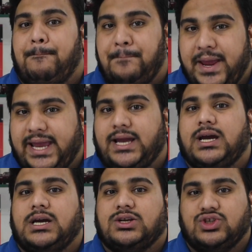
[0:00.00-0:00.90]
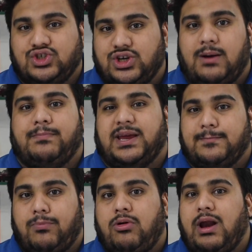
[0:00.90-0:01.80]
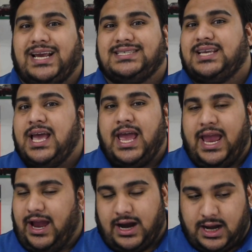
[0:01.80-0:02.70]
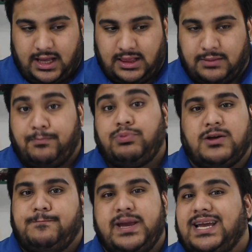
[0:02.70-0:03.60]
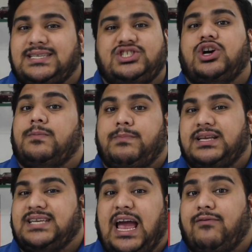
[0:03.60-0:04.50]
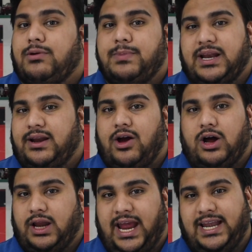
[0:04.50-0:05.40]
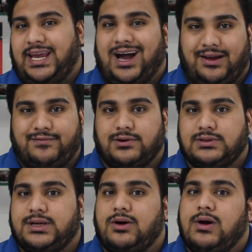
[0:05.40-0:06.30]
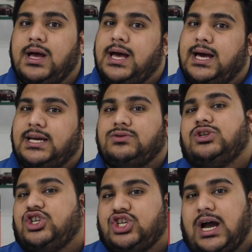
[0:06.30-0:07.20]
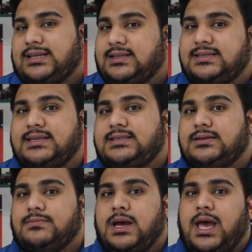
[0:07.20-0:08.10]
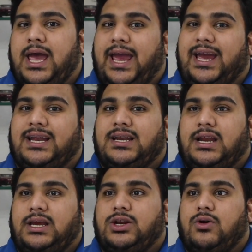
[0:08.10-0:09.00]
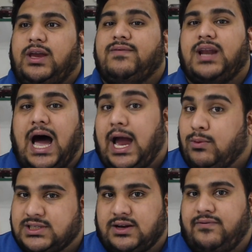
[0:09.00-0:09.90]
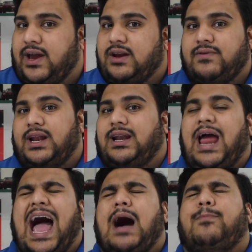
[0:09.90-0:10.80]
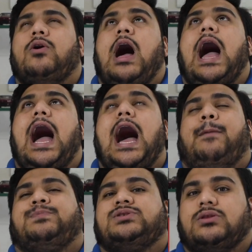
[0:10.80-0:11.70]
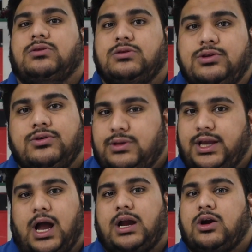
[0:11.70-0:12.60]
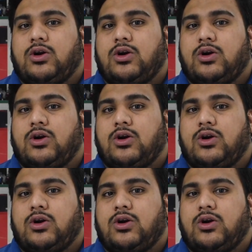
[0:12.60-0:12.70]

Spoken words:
big jump in price. The biggest jump it's ever been on any iPhone. So this was a shock to the system, and even I wasn't a fan of it, and Apple absolutely got